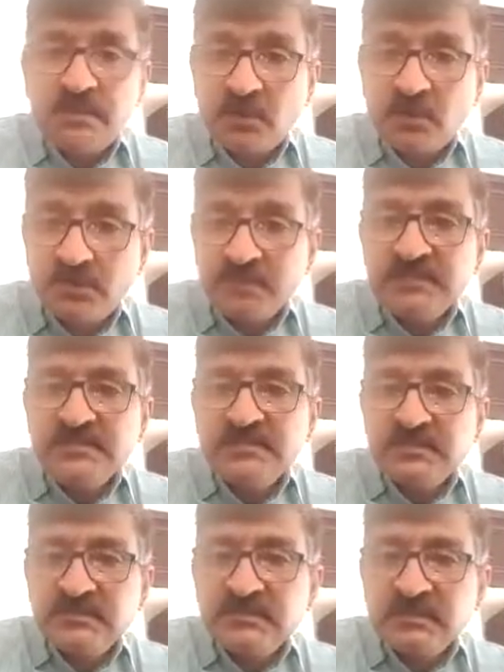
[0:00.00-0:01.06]

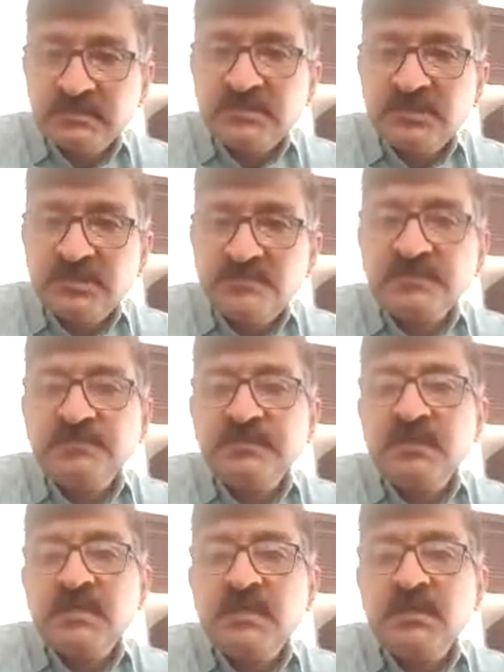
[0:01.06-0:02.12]
Always the surface of
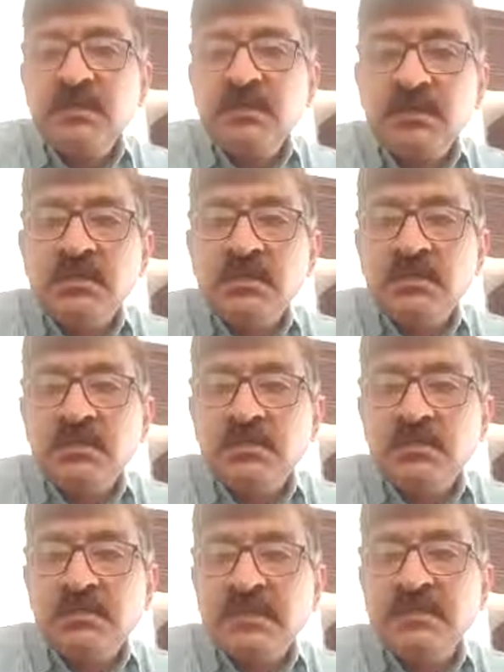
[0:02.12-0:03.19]

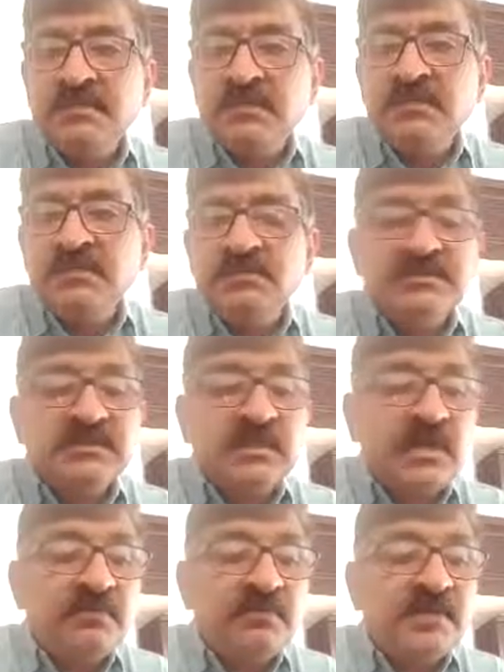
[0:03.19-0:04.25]
the crater is
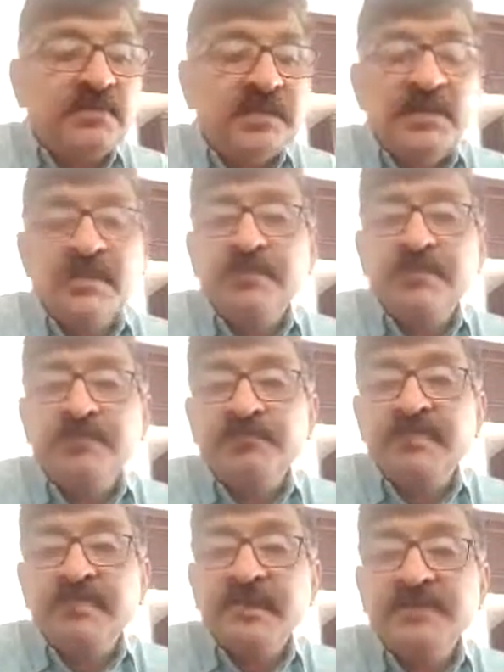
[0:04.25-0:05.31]
covered by a
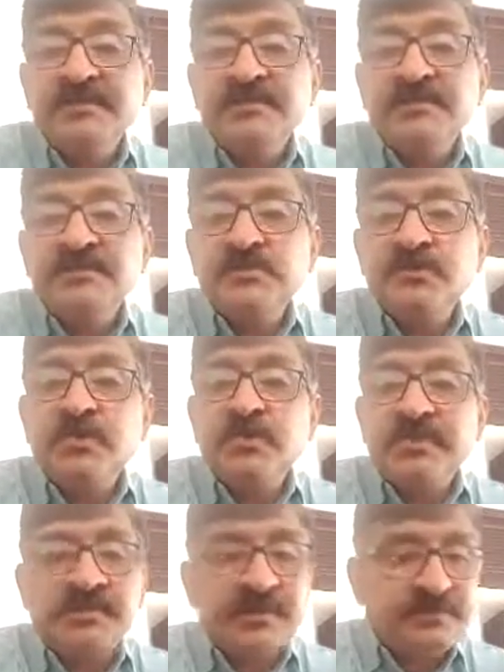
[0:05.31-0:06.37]
grayish
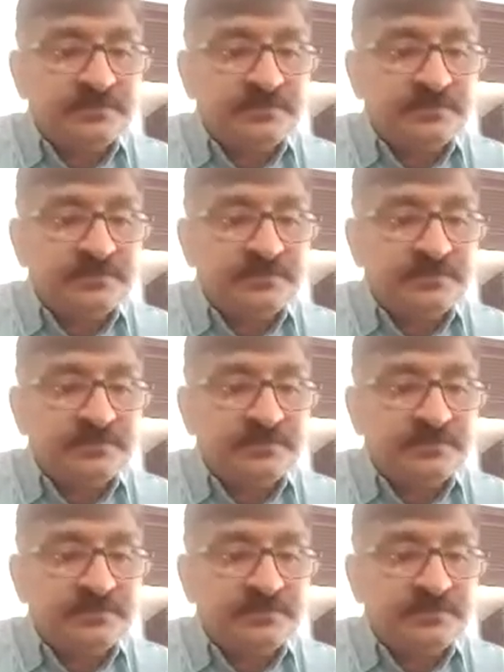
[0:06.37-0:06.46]
pseudomembrane,